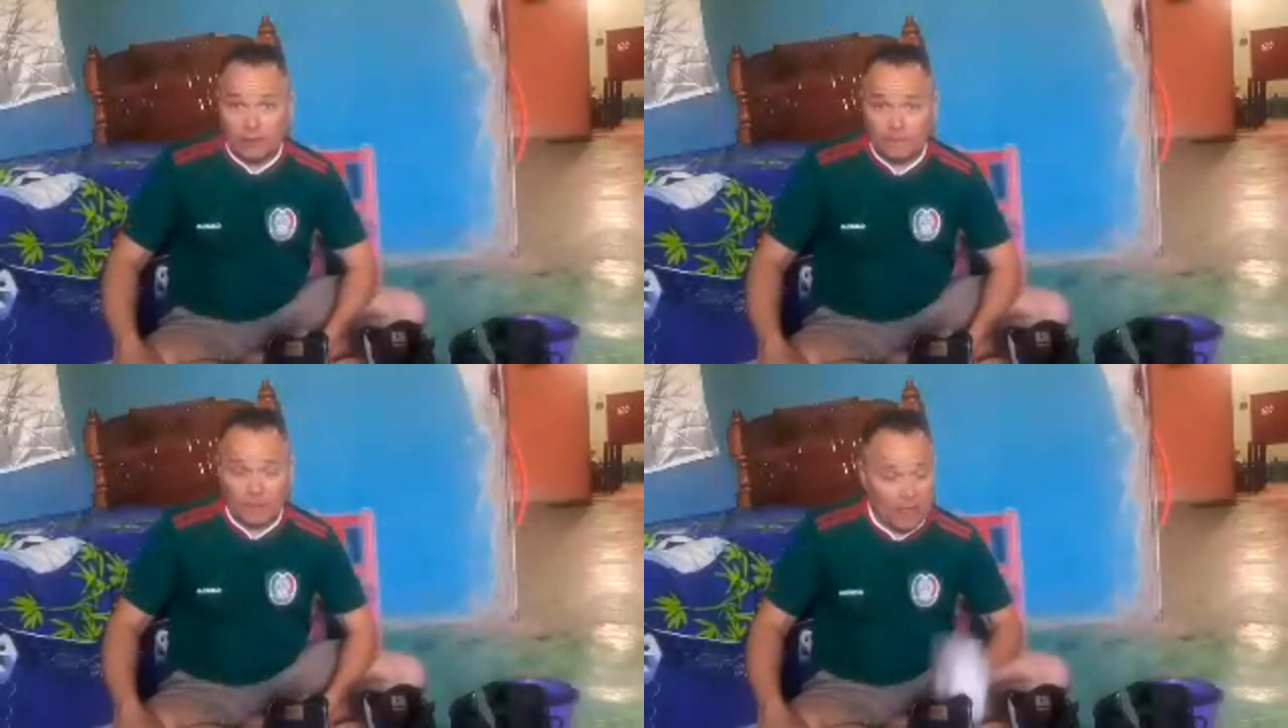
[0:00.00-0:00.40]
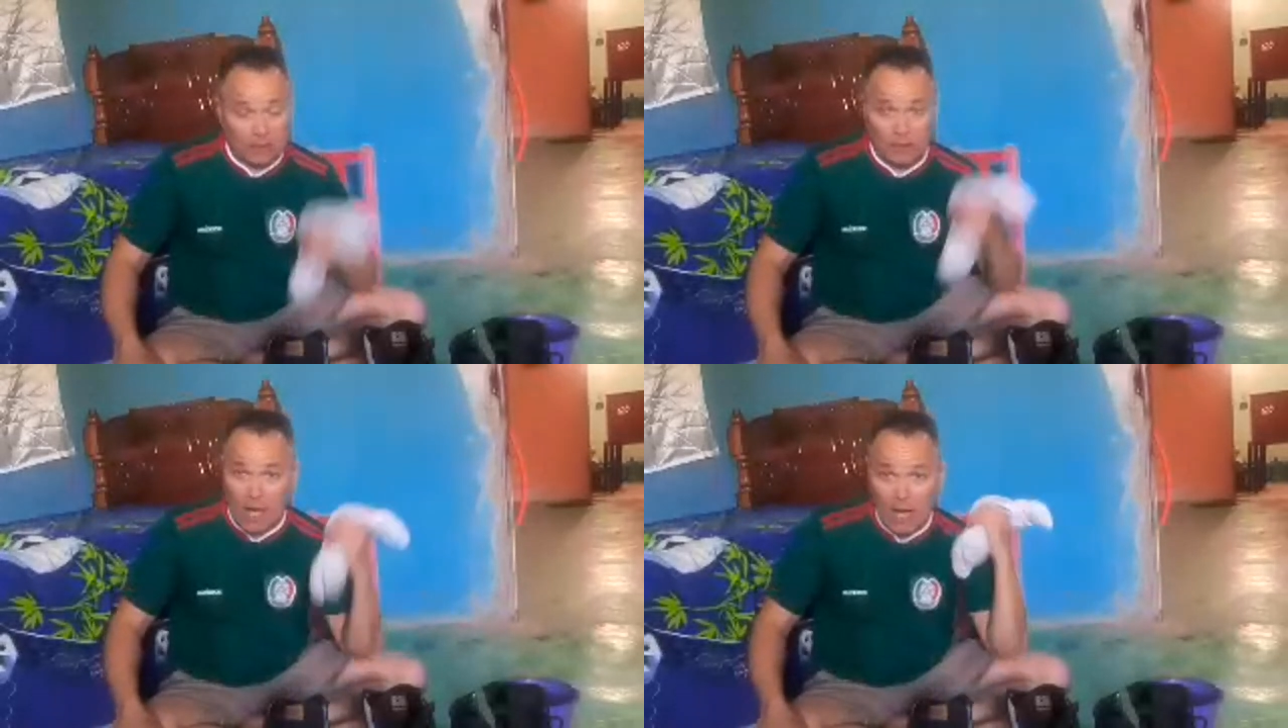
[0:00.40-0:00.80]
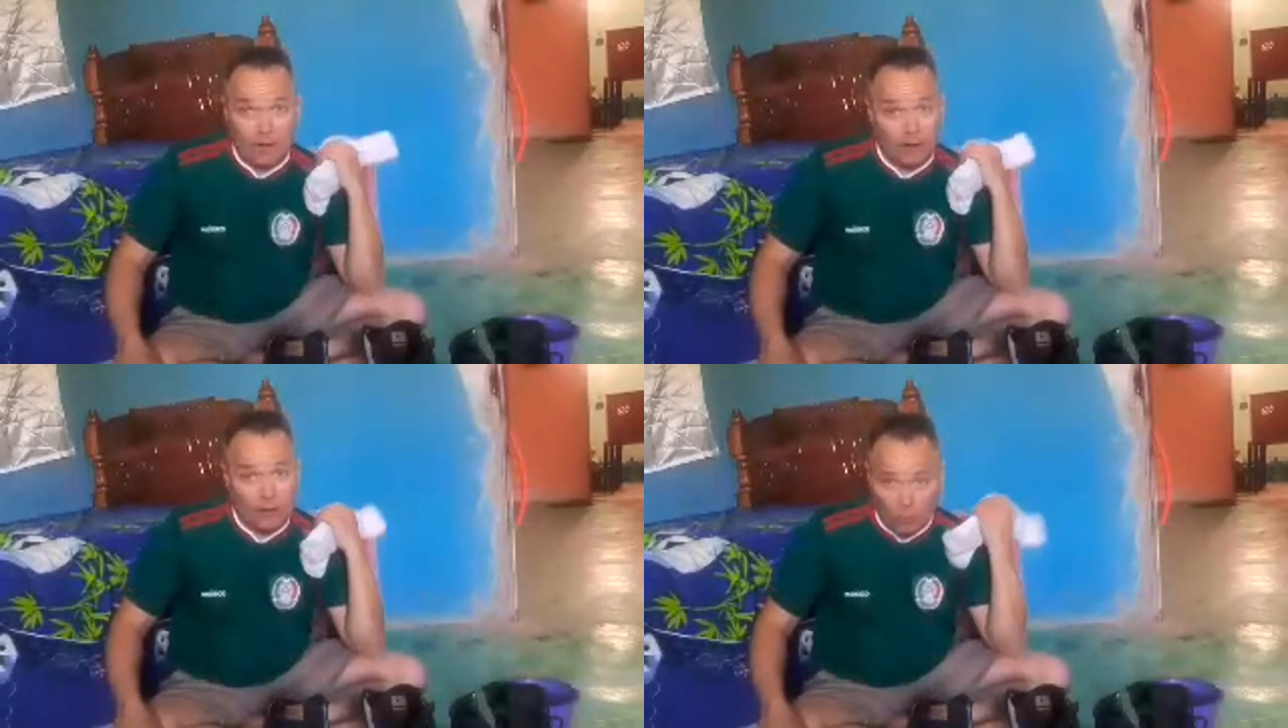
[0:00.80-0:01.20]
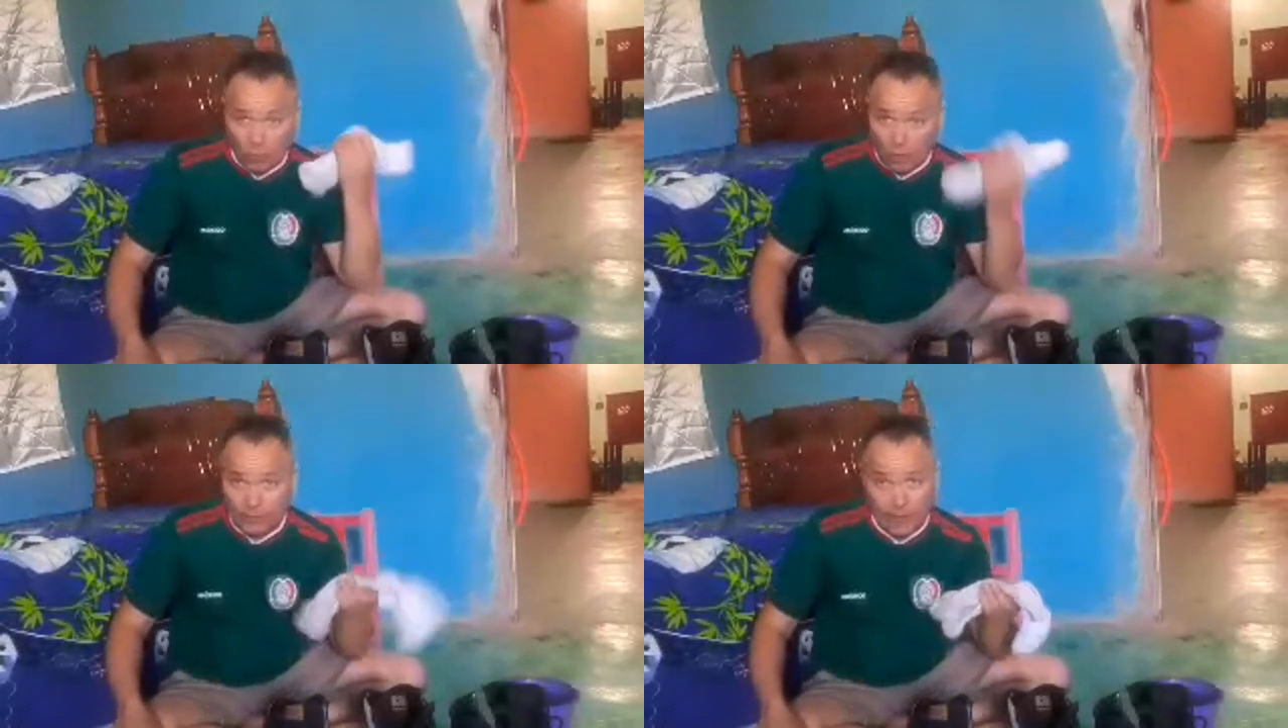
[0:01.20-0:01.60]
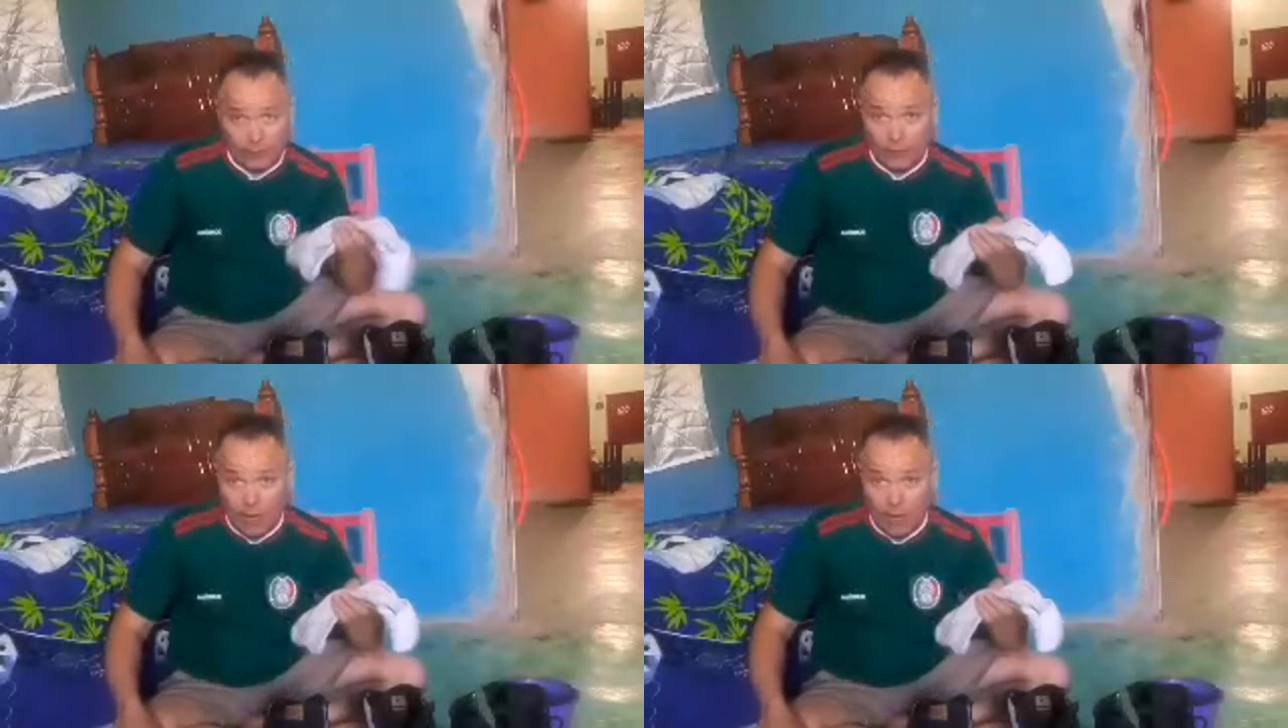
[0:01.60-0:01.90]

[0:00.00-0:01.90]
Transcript: and cotton will not dry.